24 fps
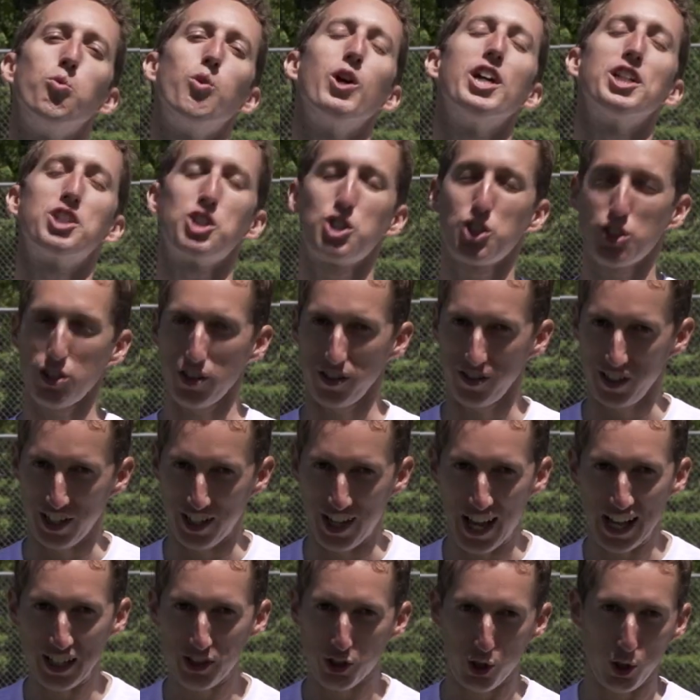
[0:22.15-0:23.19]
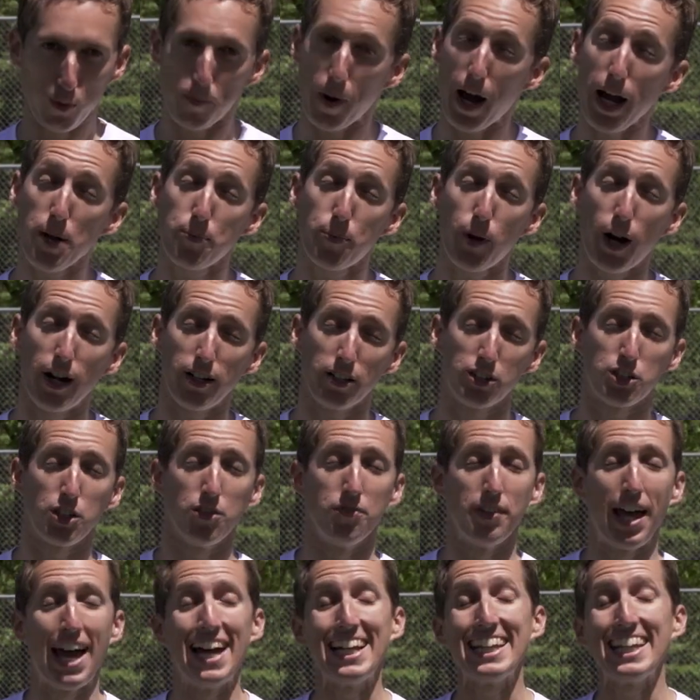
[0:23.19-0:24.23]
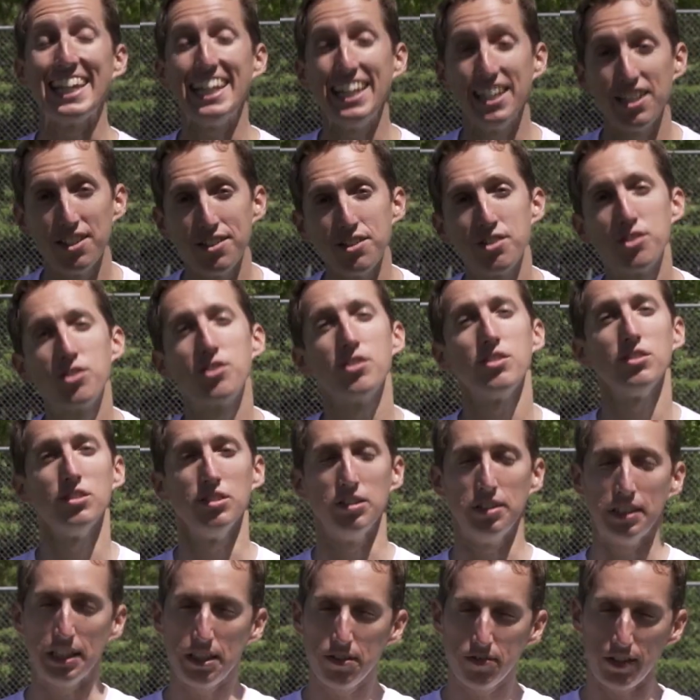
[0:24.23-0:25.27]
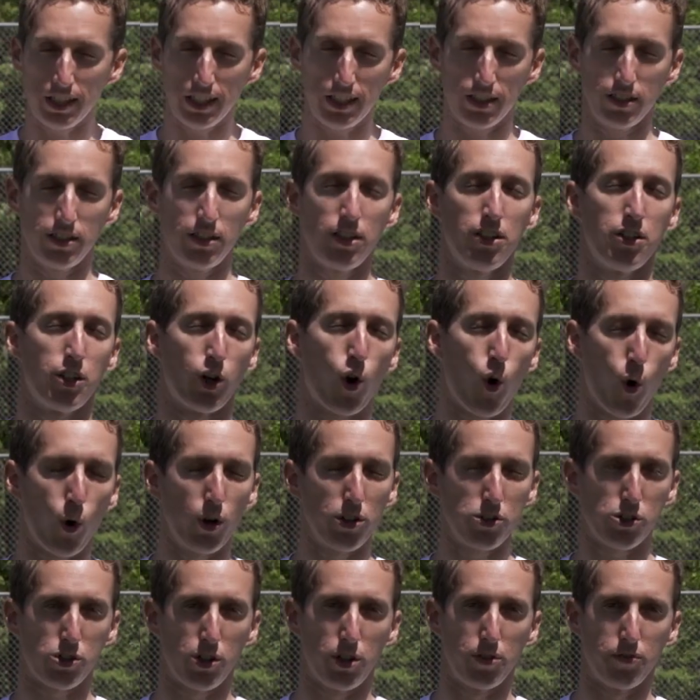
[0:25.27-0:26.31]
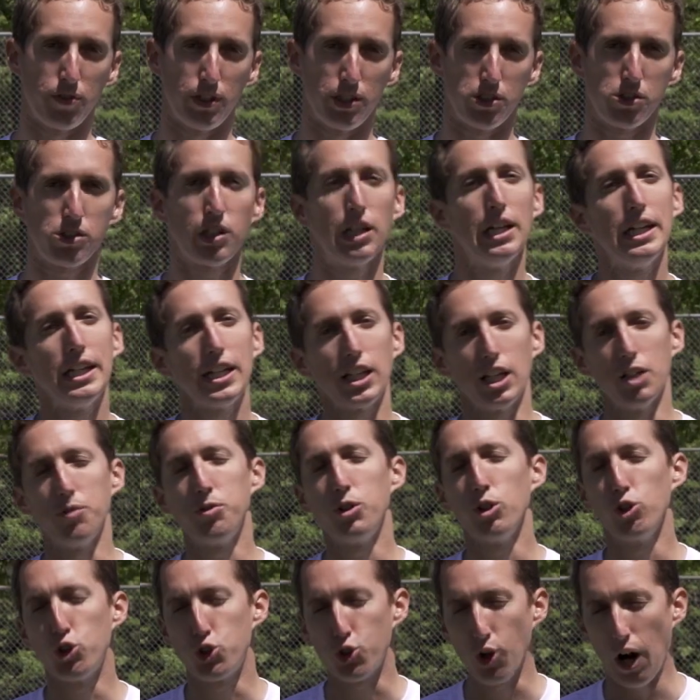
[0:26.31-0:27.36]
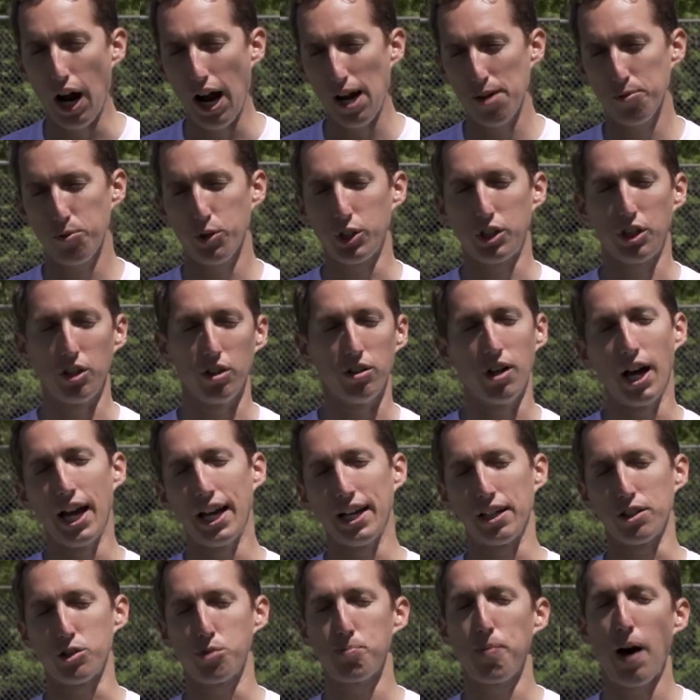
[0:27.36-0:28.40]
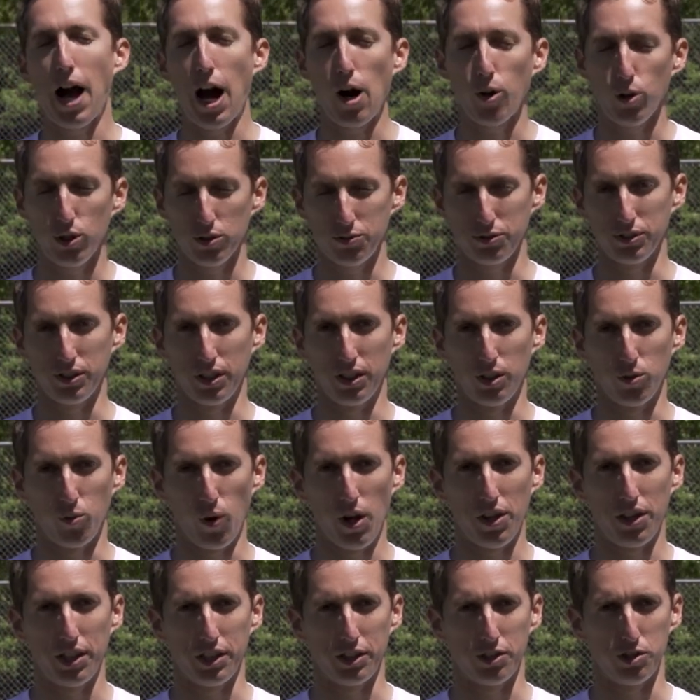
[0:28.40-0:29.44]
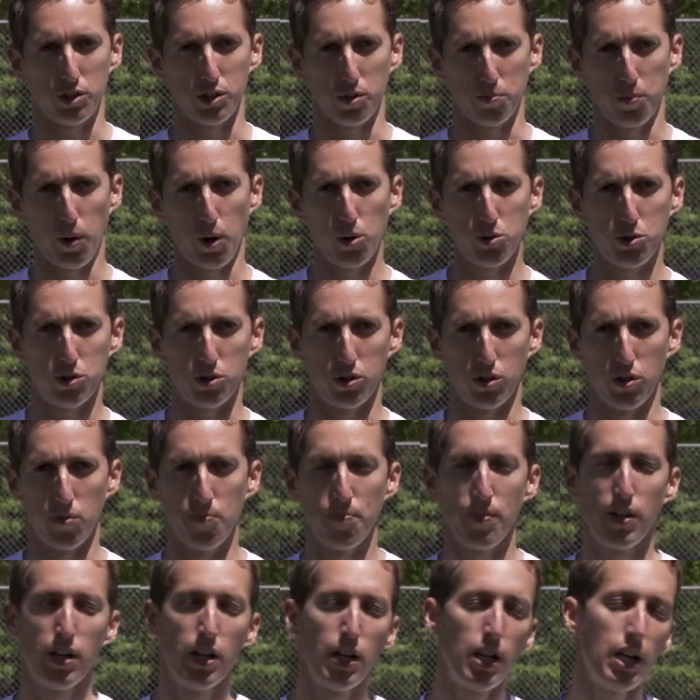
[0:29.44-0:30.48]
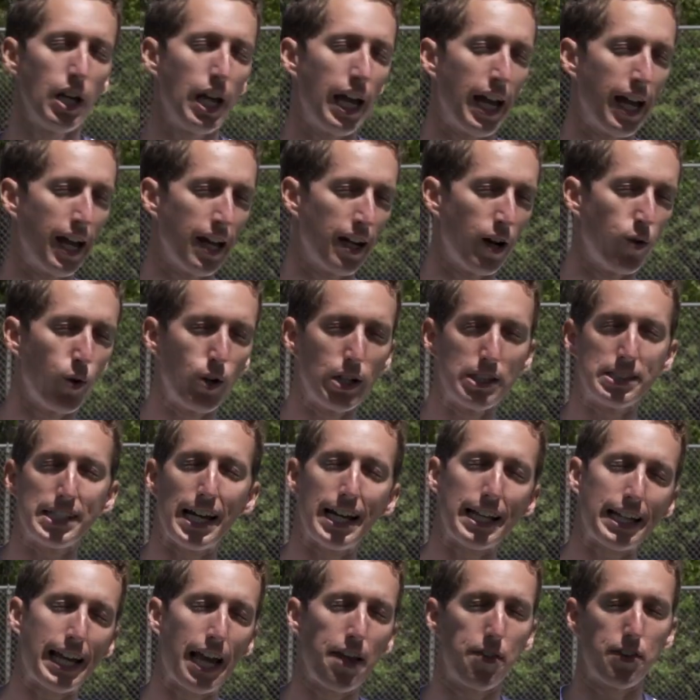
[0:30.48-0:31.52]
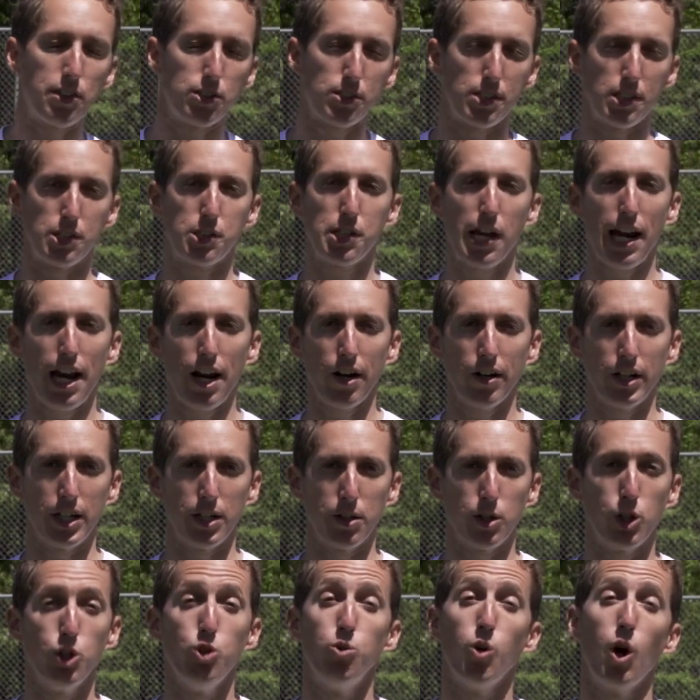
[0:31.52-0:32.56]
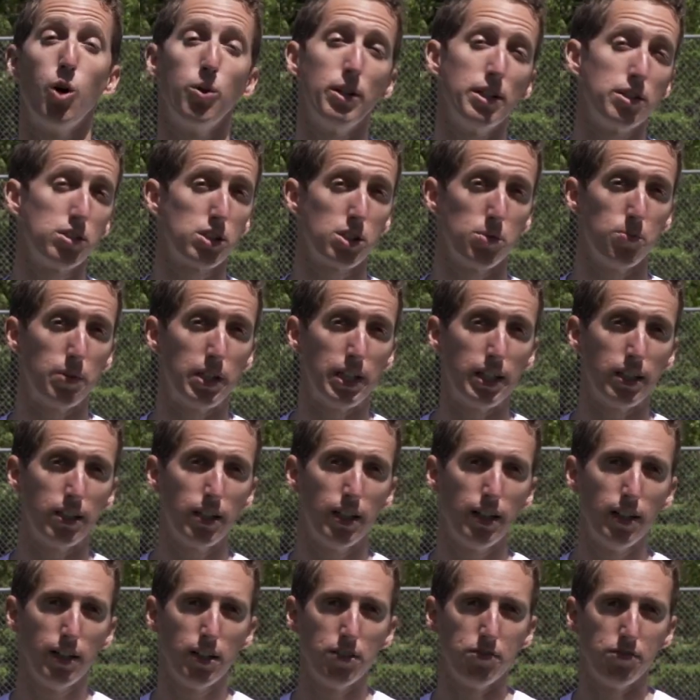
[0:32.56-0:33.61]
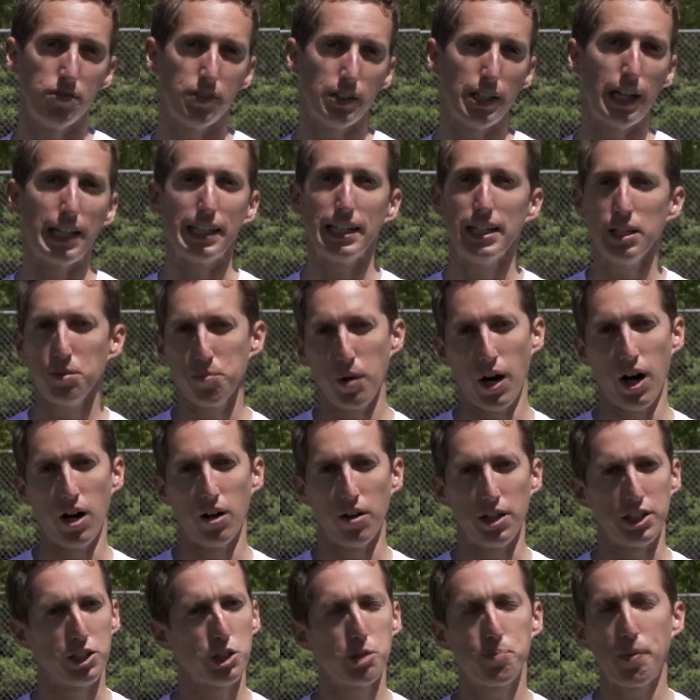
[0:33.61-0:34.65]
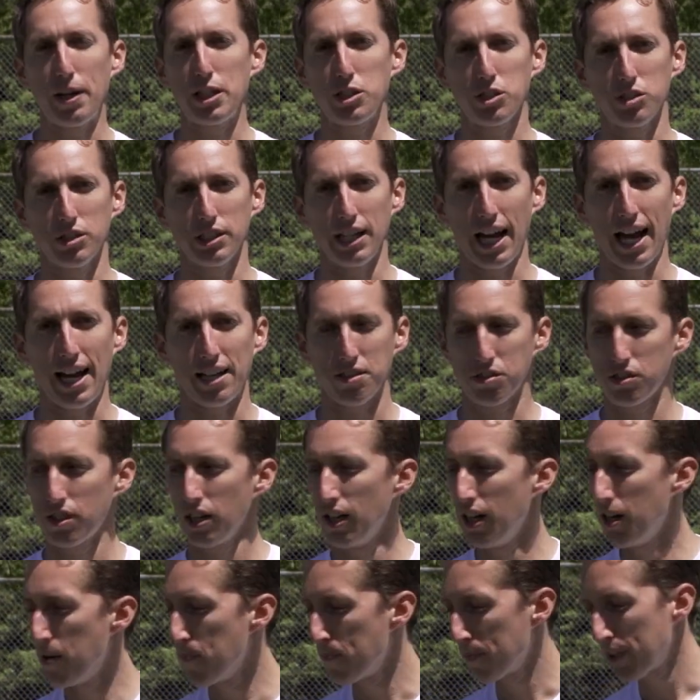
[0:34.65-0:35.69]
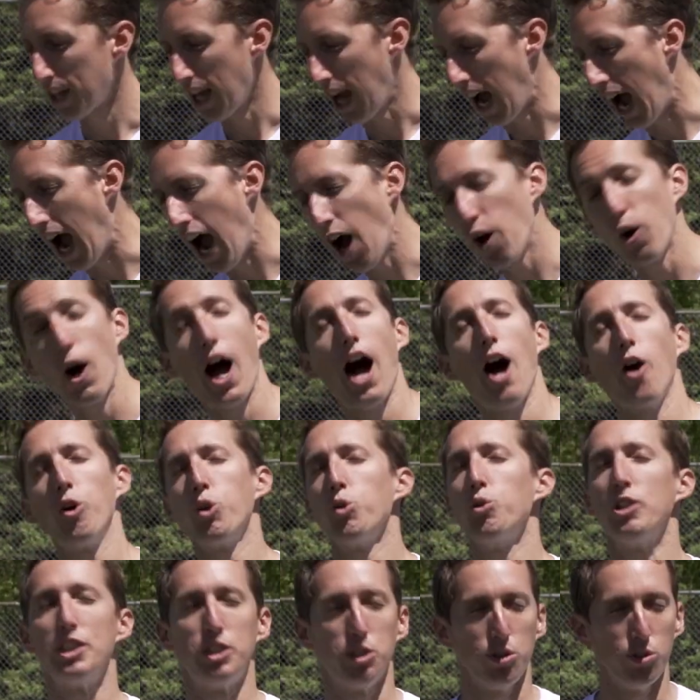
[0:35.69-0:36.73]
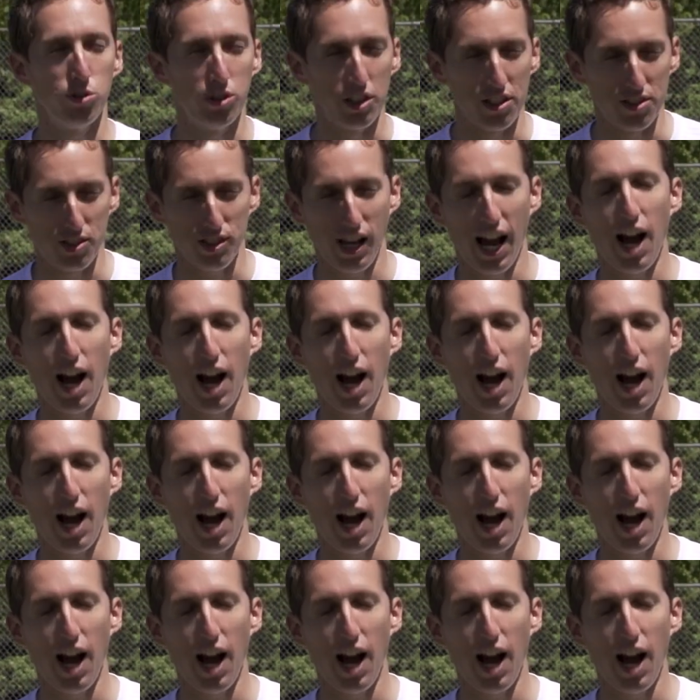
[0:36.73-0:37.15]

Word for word: which a natural byproduct of that is leaving the court surface if you drive with your legs powerfully the way that you're supposed to. And I want to dedicate this to Terry, who wrote into me via email and just basically asked, how, how do we do this?